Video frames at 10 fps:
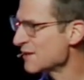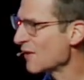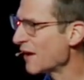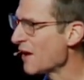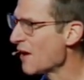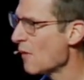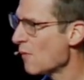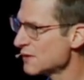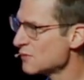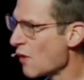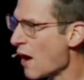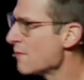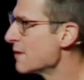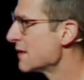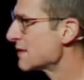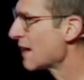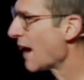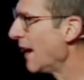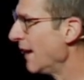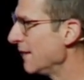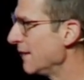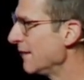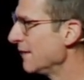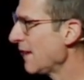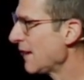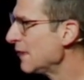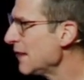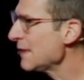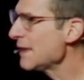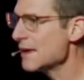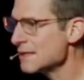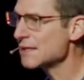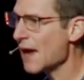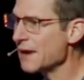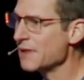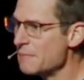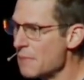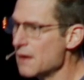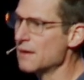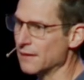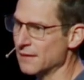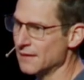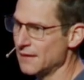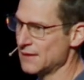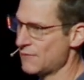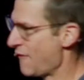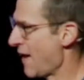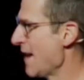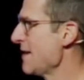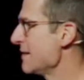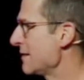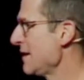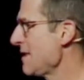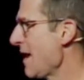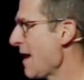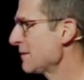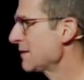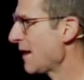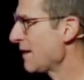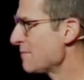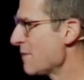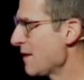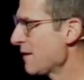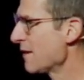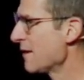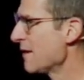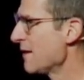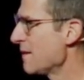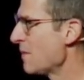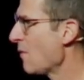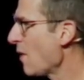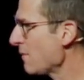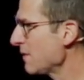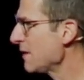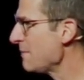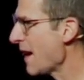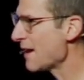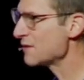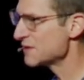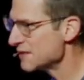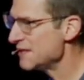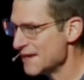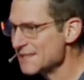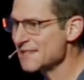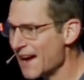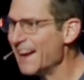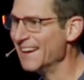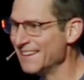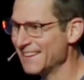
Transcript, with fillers: You're like, what's wrong with this guy? Like, clean the inside of the mug. It's fine to clean the outside of the mug, but what really matters is the inside.